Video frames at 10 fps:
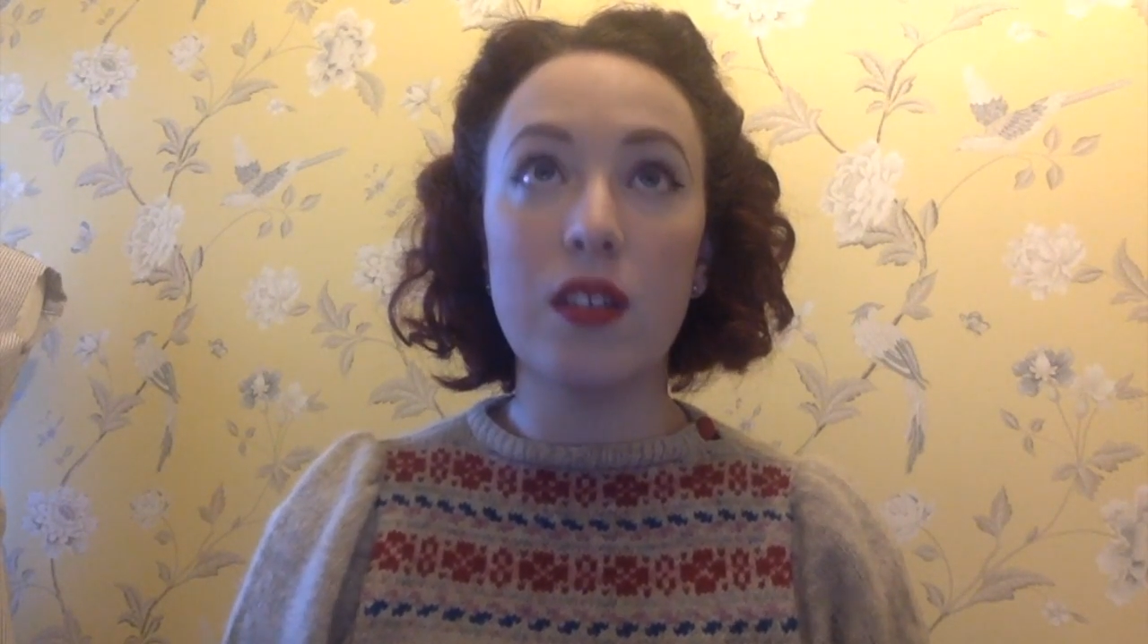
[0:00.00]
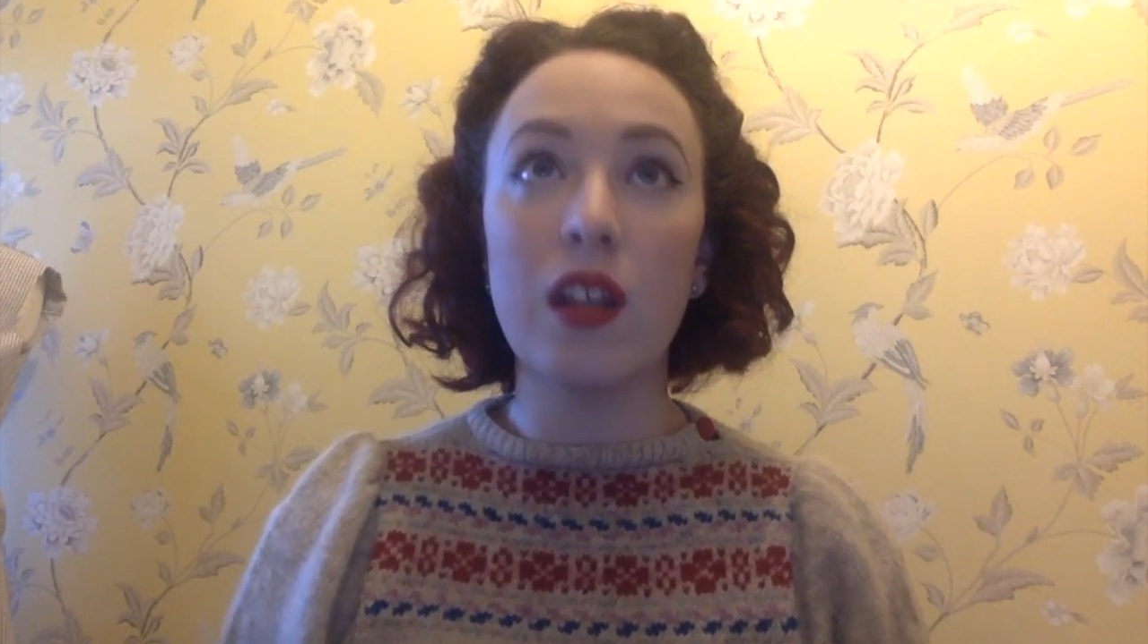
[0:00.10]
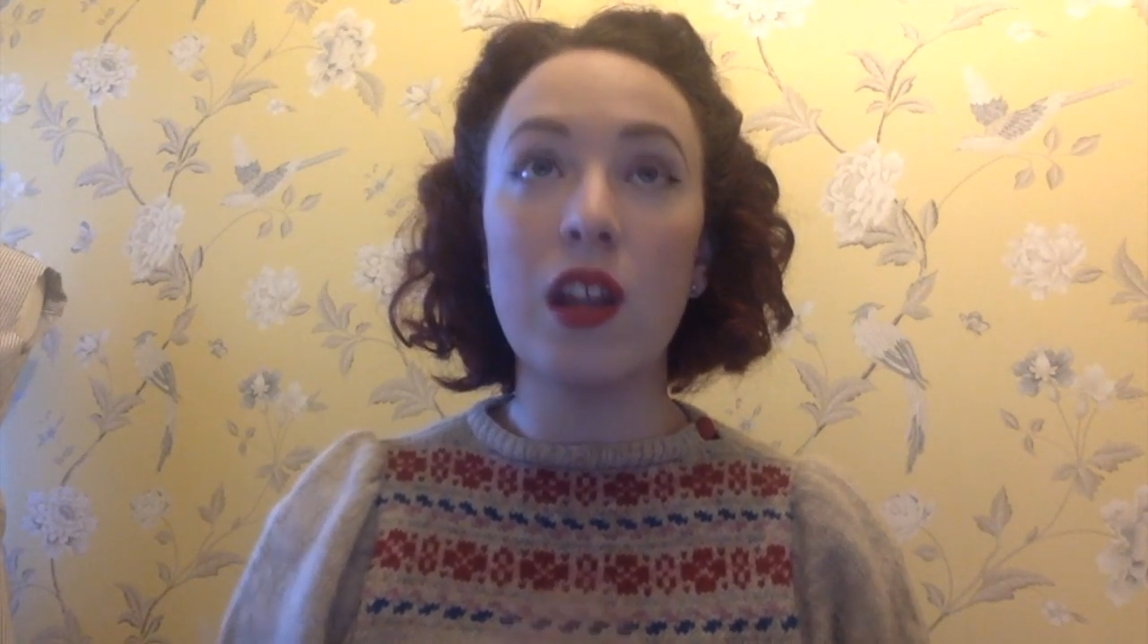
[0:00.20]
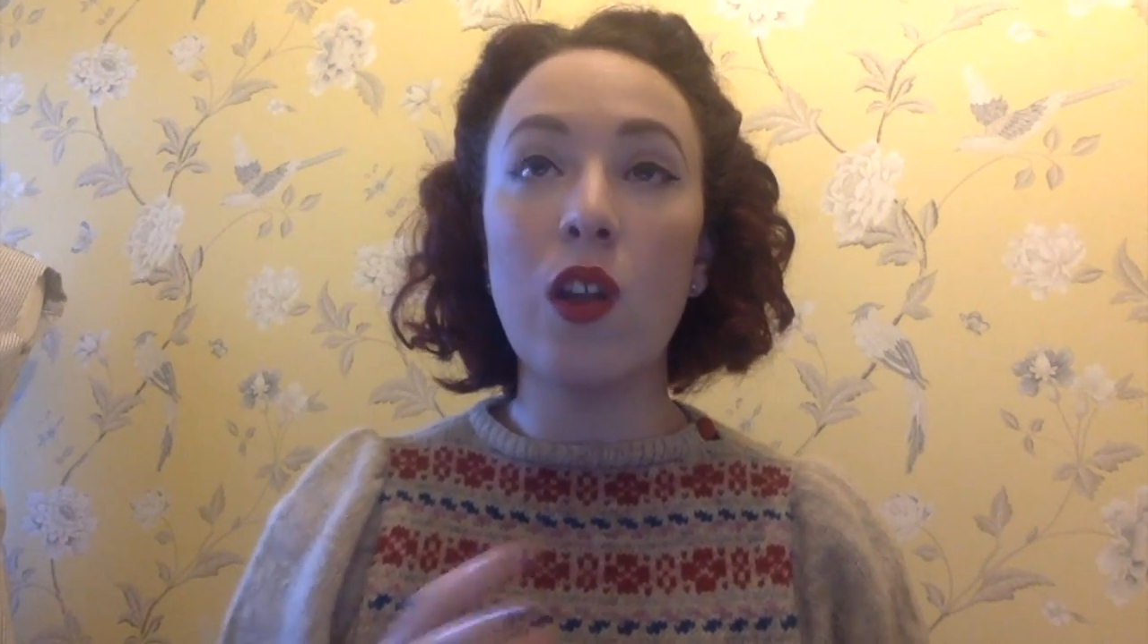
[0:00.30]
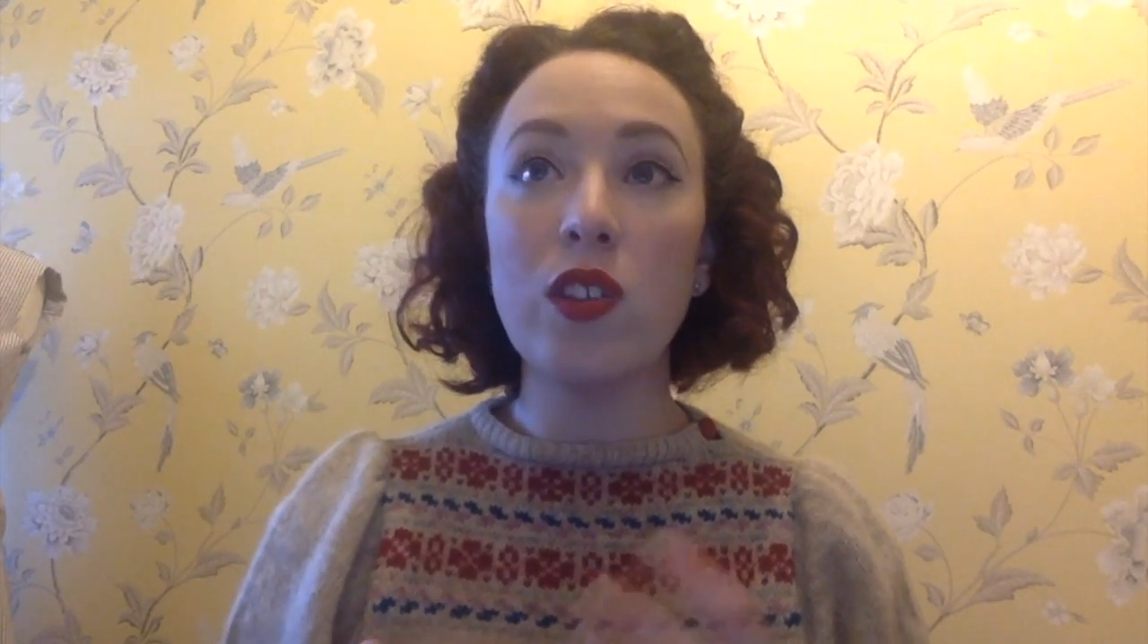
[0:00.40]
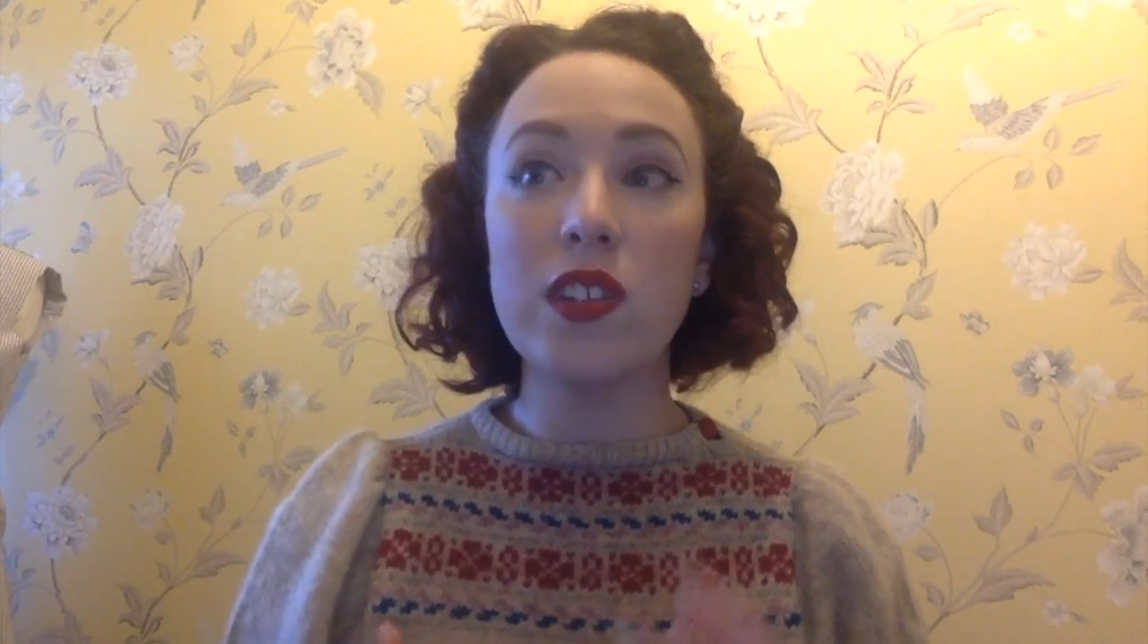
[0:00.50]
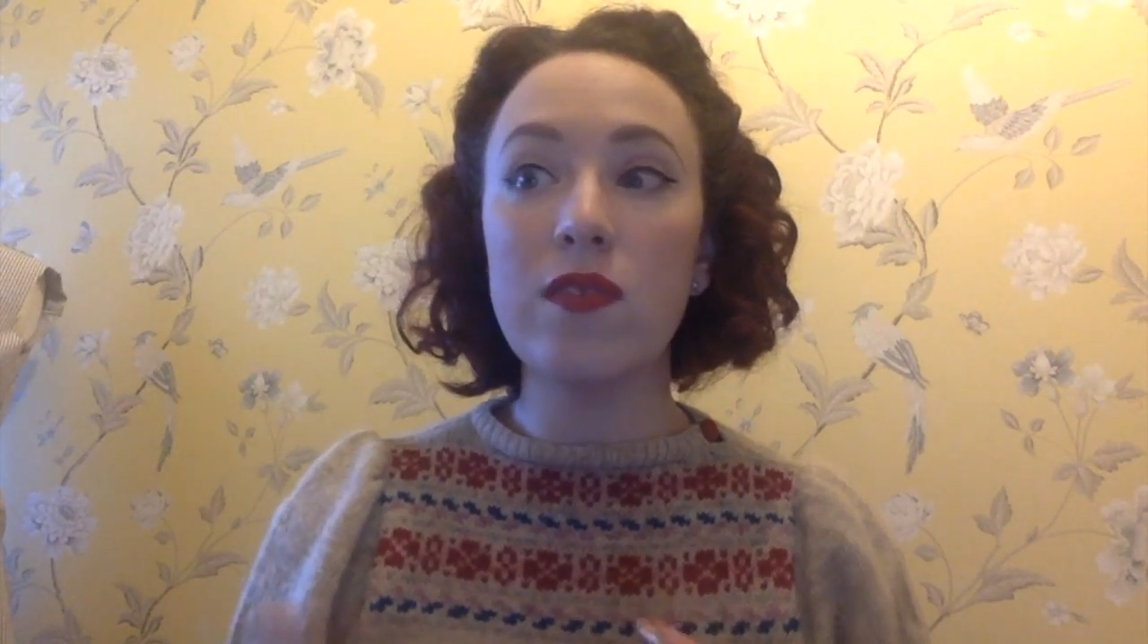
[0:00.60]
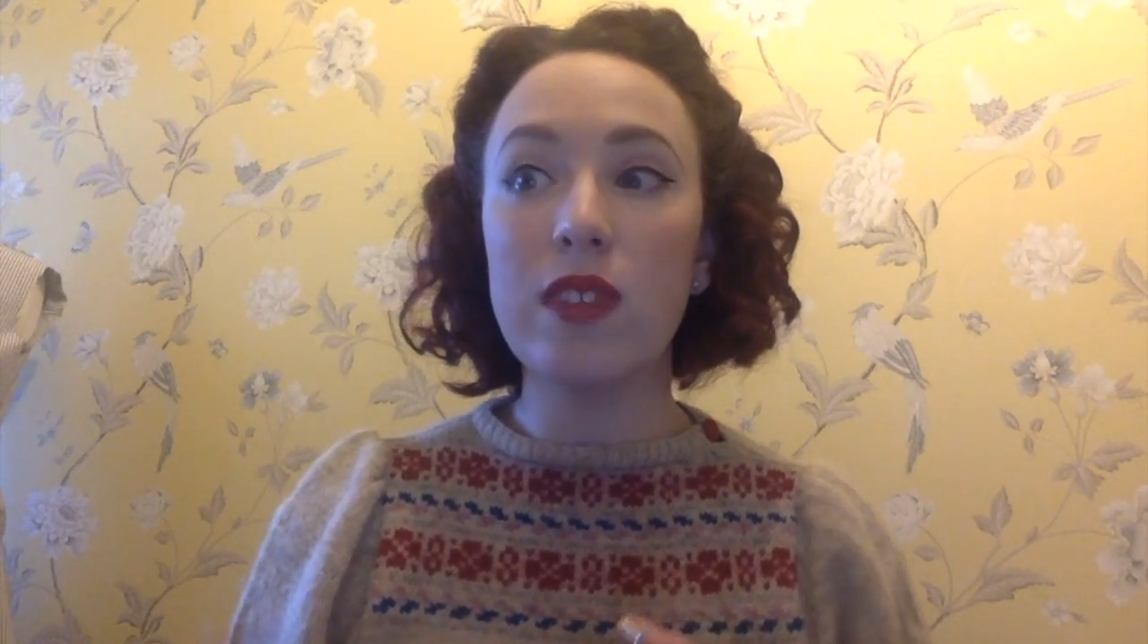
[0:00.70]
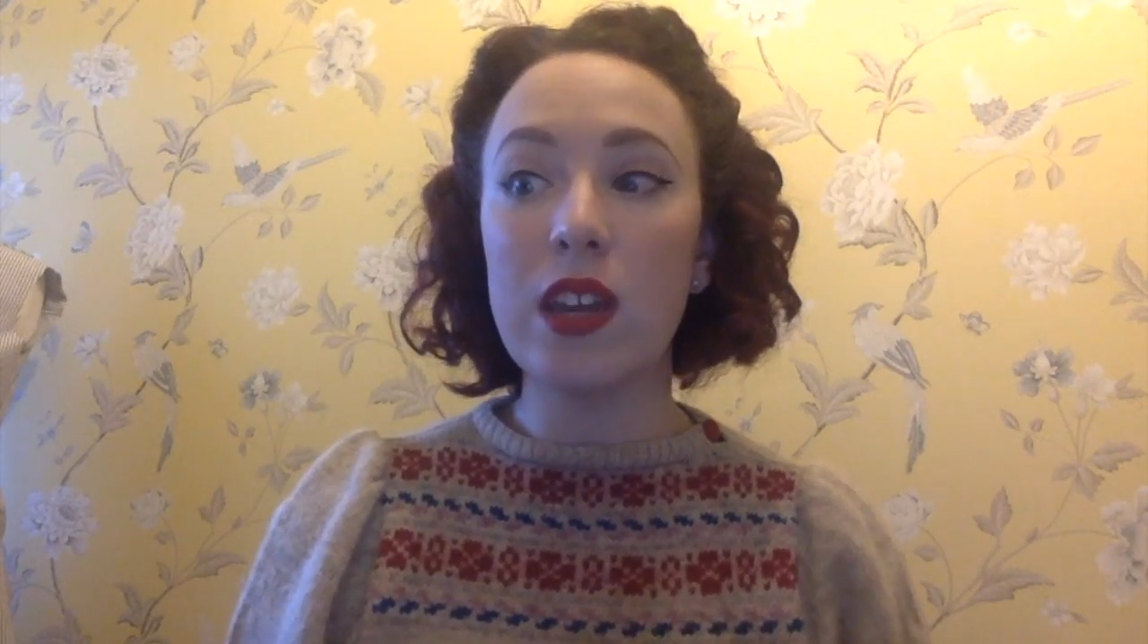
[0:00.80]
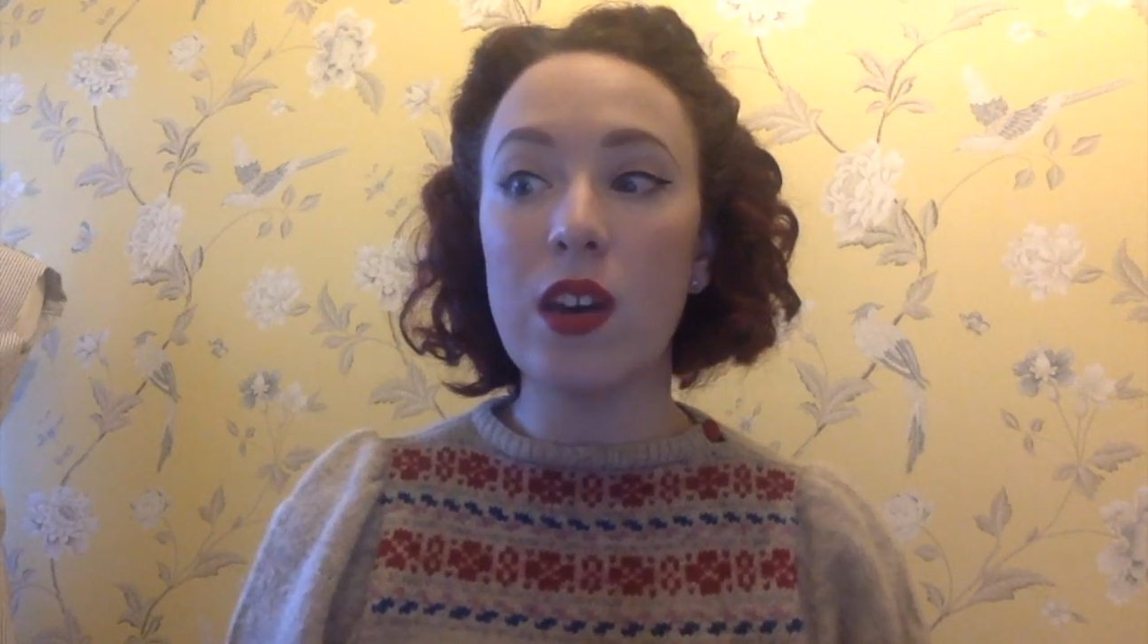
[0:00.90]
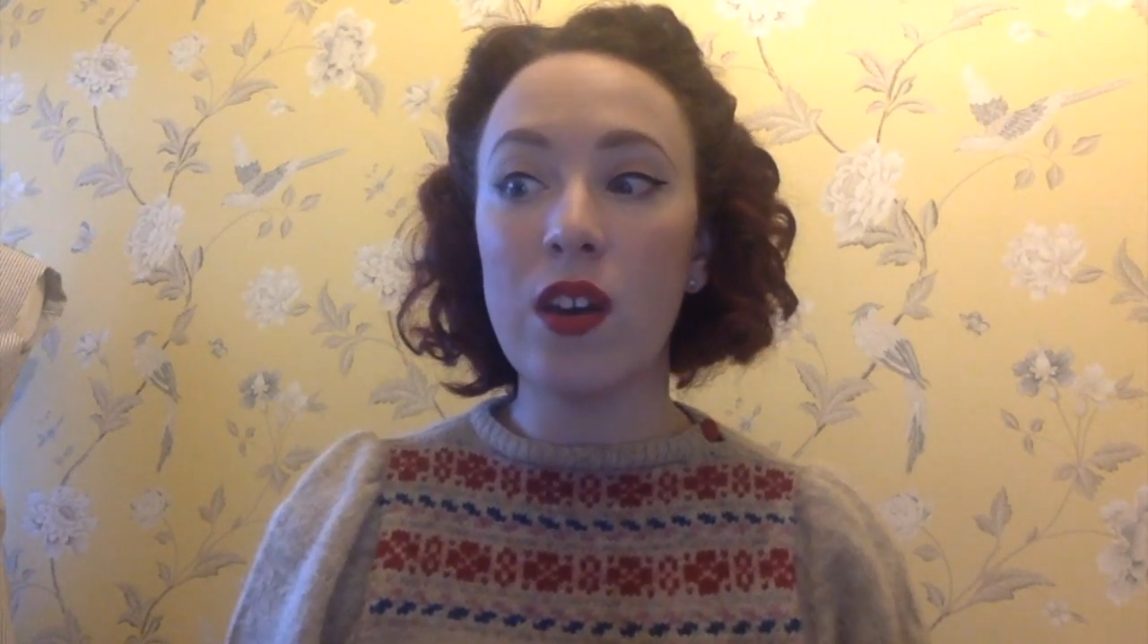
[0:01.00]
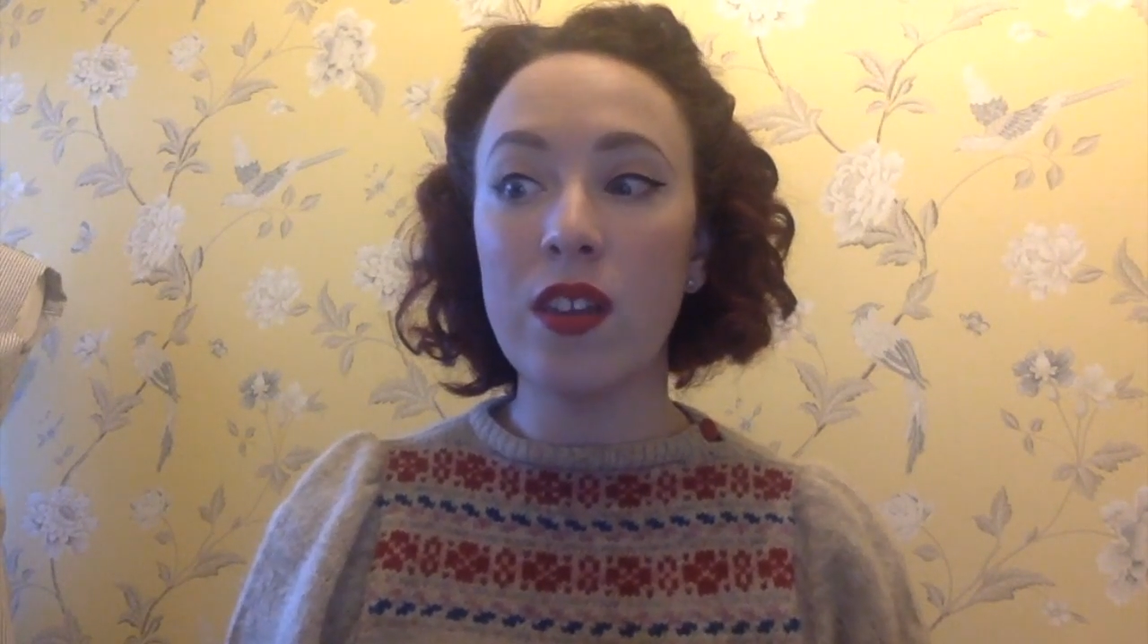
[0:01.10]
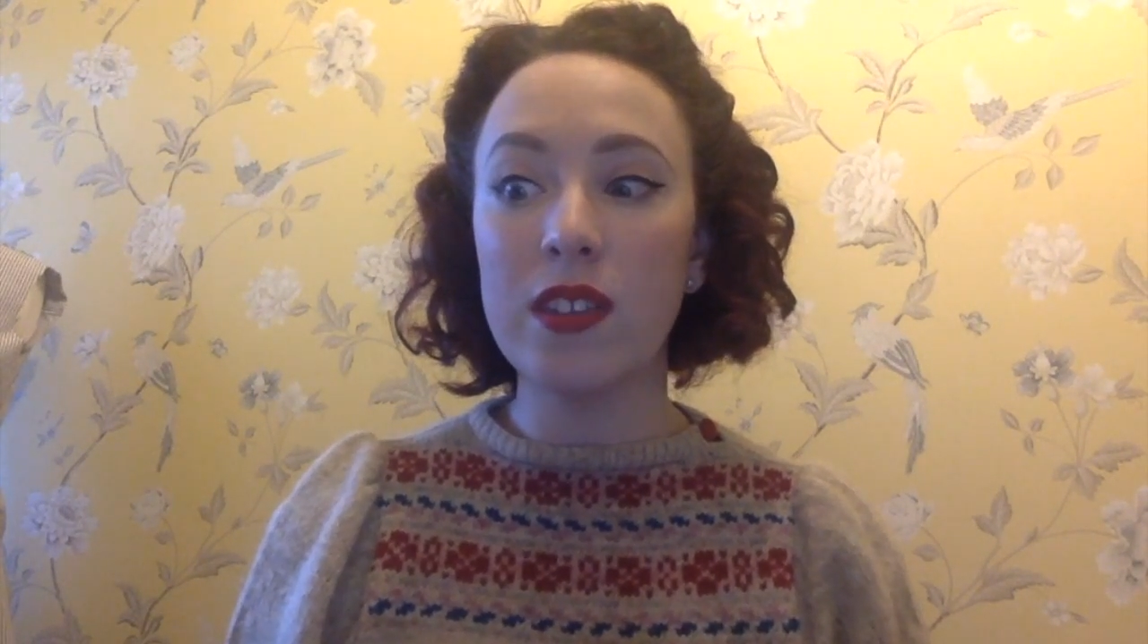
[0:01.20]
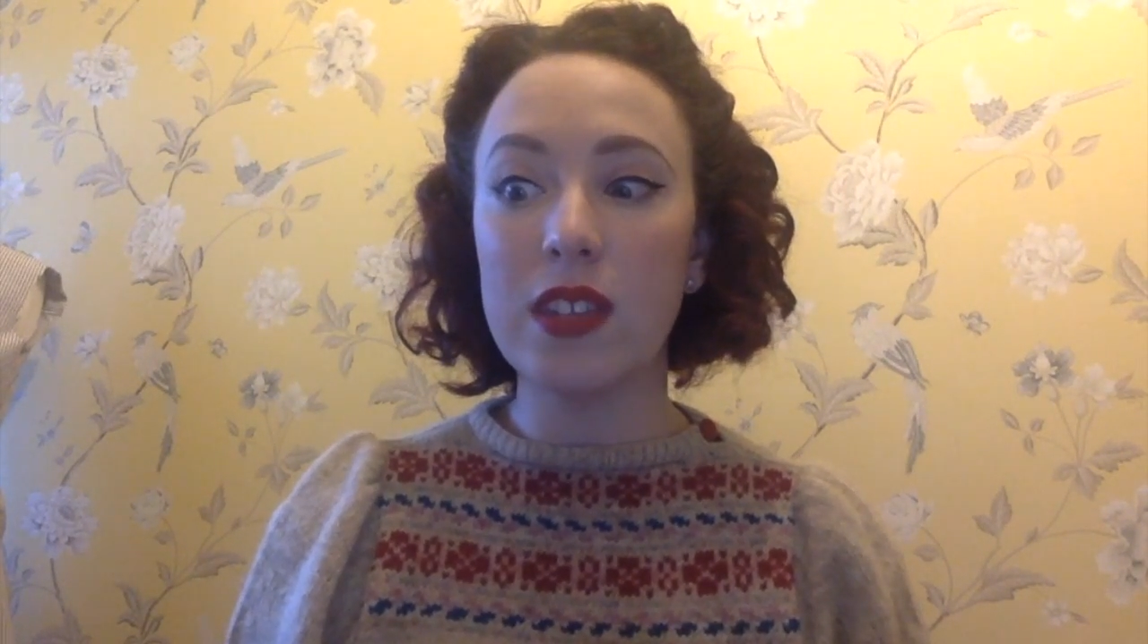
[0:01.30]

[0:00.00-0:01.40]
a lot of the yarns